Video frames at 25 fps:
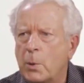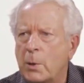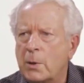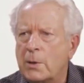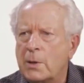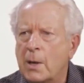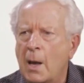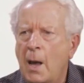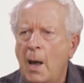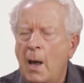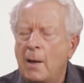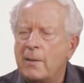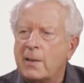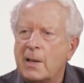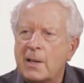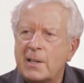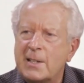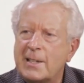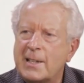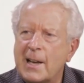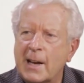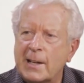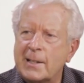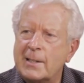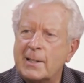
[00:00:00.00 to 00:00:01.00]
put, the
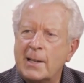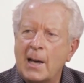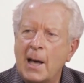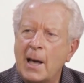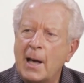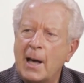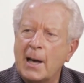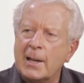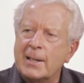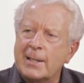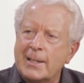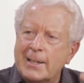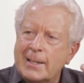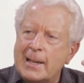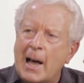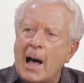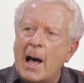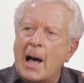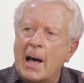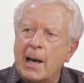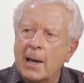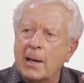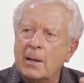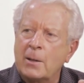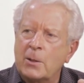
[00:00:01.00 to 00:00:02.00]
sex
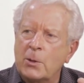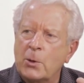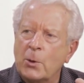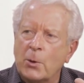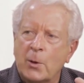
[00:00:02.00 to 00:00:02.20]
assigned